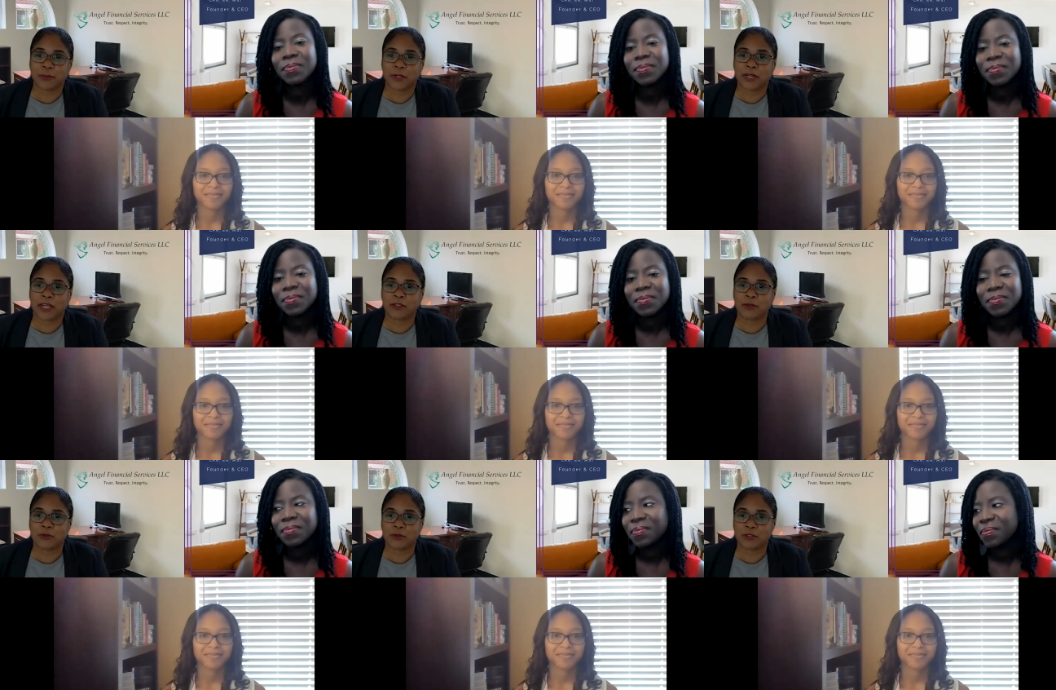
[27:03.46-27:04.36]
Speaker 1: but I
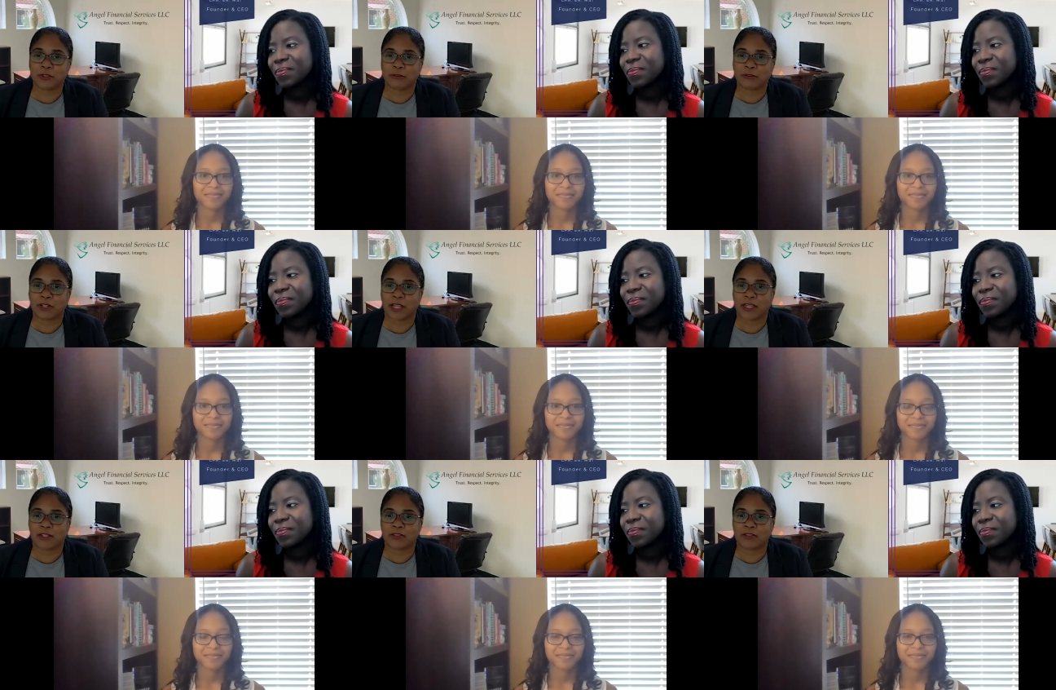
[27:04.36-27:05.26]
do serve
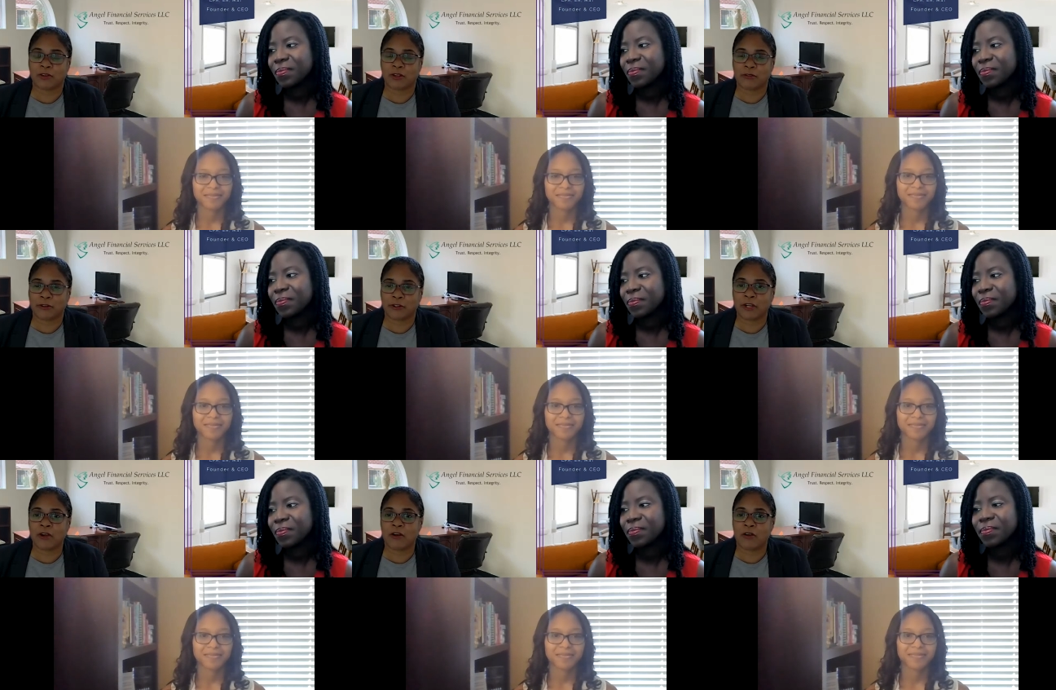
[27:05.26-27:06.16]
clients all over,
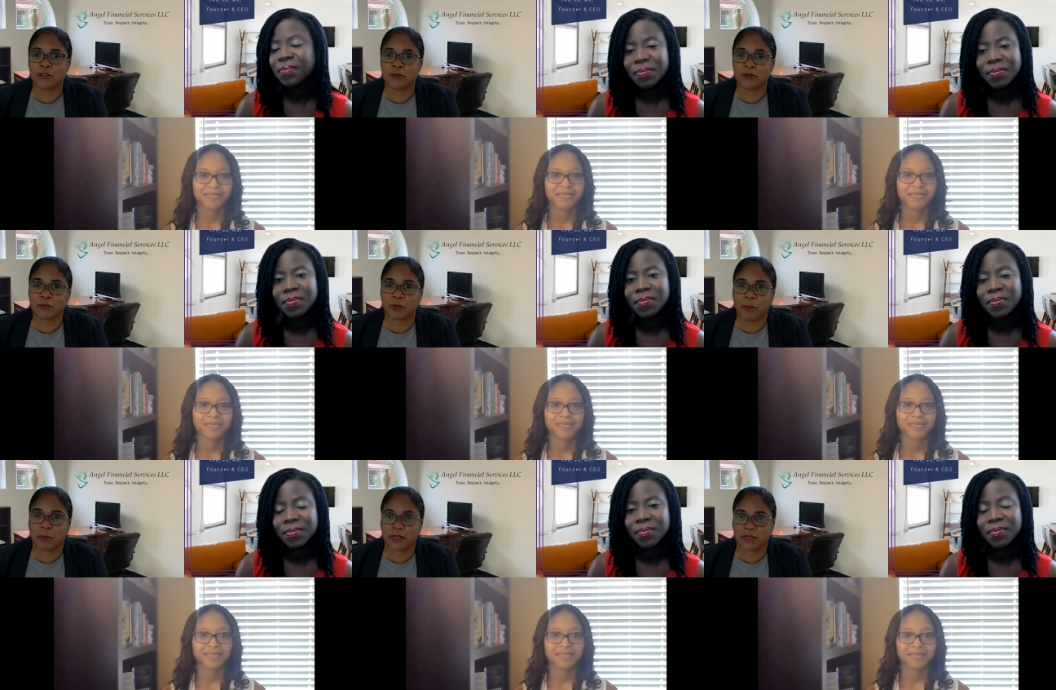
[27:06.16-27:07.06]
also small
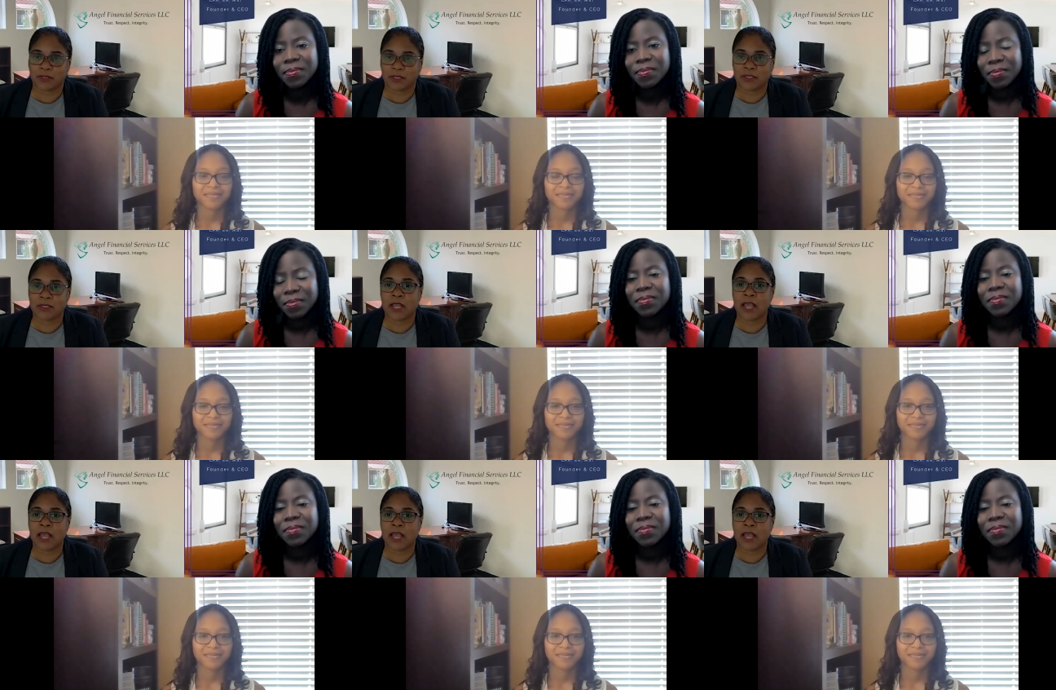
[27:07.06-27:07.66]
businesses.